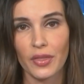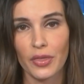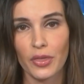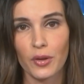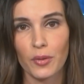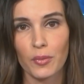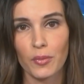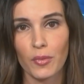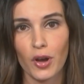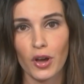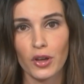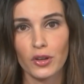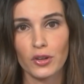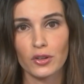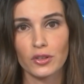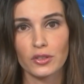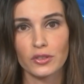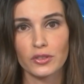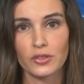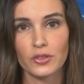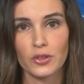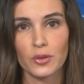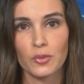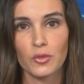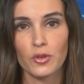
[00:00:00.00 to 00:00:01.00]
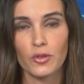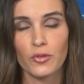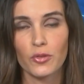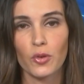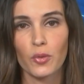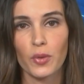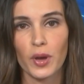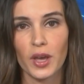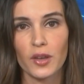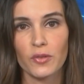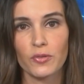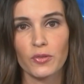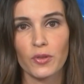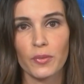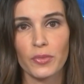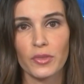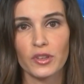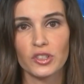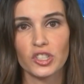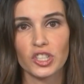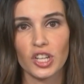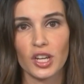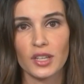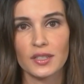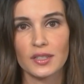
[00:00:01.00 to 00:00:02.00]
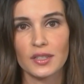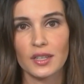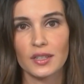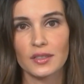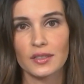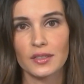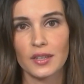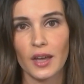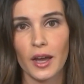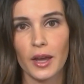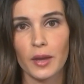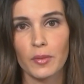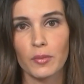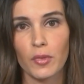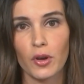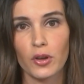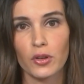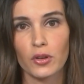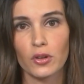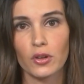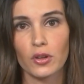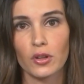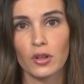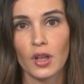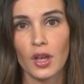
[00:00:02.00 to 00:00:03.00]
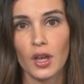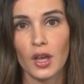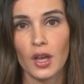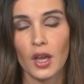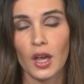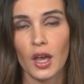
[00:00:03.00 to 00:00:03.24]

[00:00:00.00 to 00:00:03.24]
their model to move away from the just in time model